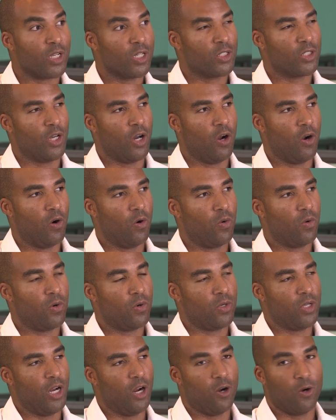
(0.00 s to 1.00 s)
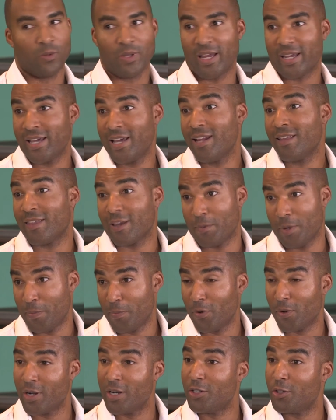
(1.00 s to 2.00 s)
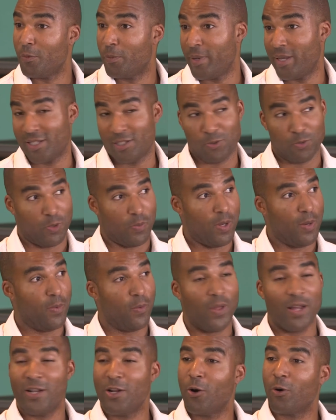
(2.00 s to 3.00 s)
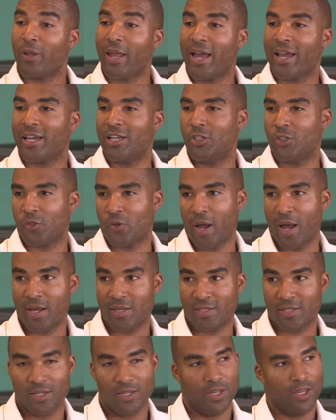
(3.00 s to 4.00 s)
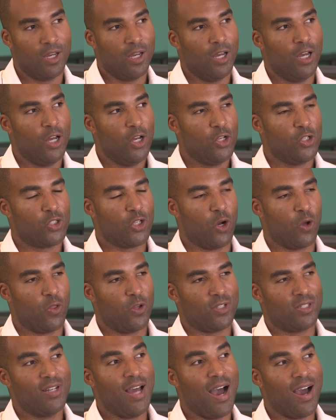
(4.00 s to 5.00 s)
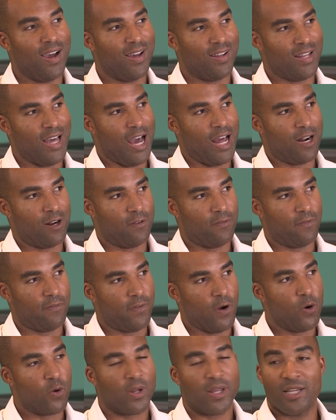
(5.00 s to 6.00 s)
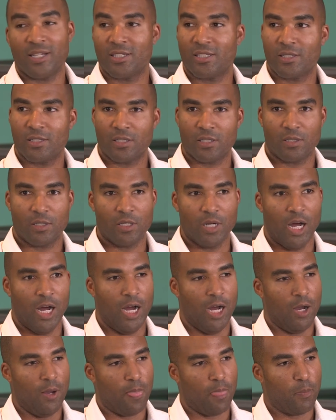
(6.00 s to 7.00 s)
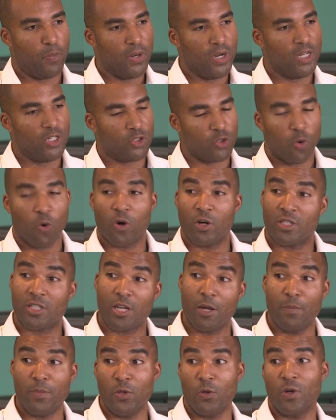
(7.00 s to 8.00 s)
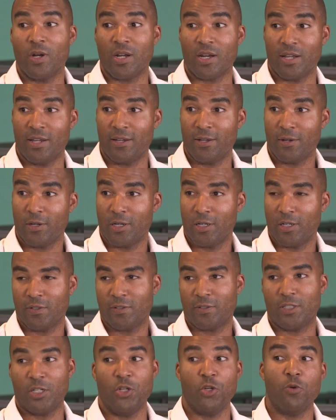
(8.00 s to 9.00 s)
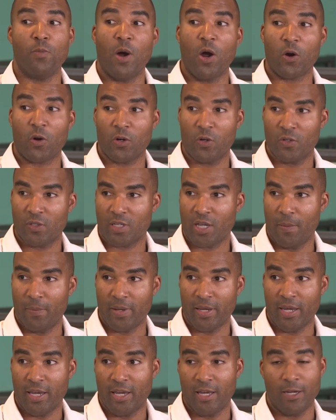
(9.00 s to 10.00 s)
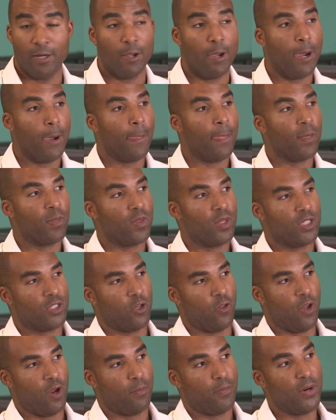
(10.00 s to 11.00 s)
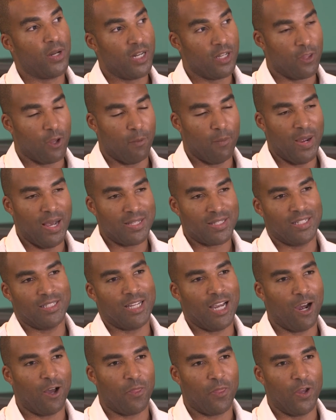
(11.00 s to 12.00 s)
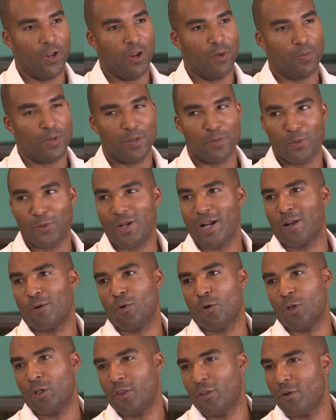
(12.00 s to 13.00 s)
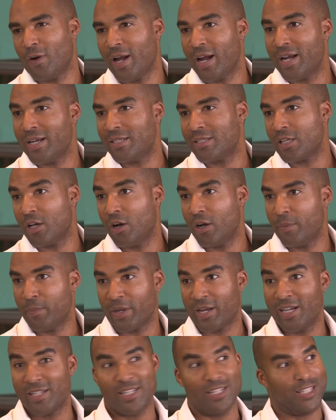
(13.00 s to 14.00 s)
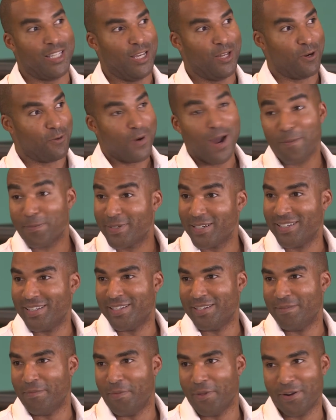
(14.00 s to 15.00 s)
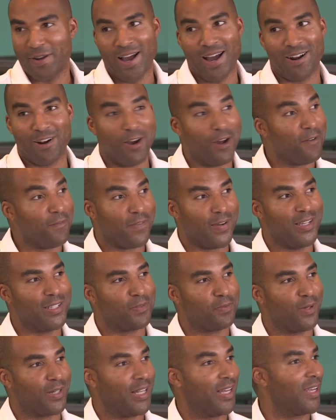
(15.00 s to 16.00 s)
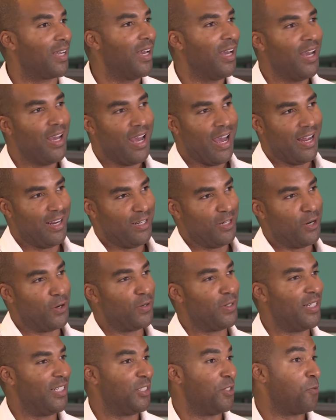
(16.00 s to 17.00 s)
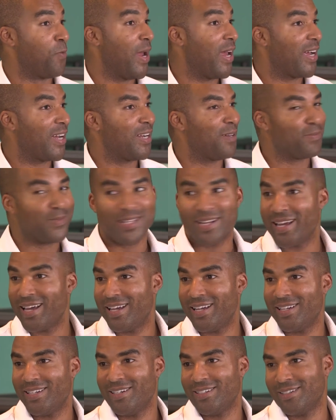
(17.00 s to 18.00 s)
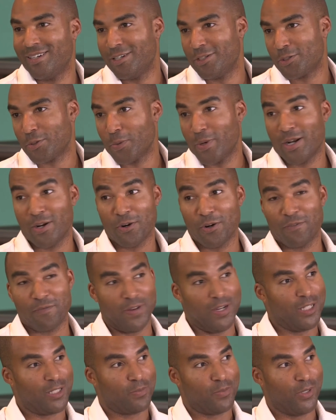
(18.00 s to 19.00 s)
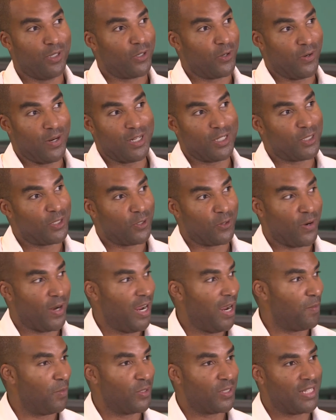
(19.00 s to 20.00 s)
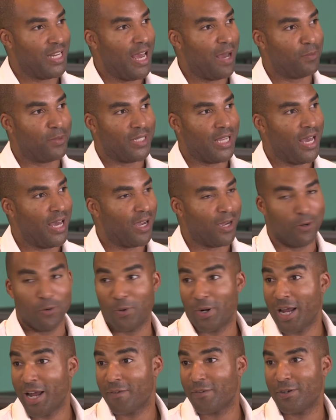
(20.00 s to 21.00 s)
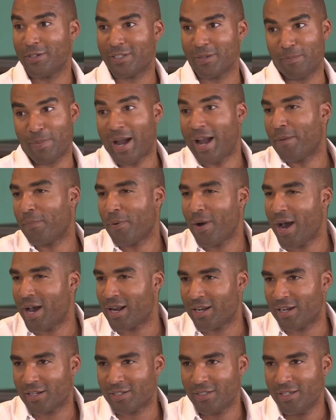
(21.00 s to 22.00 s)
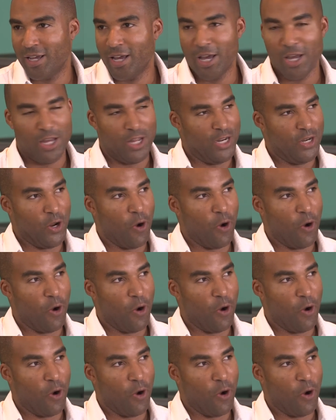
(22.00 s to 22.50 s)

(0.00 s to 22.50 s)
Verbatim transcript: So, you know, like anything, people are going to do business with people they know, like, and trust. Mm-hmm. So there's not a lot of focus um, put towards community to new marketers coming in. So they're putting their message out there and people are kind of rolling their eyes because it's interrupting them. They're not on Facebook. Like, you know, did you wake up today on Twitter or Facebook or Instagram or Snapchat or whatever to buy a product? Right.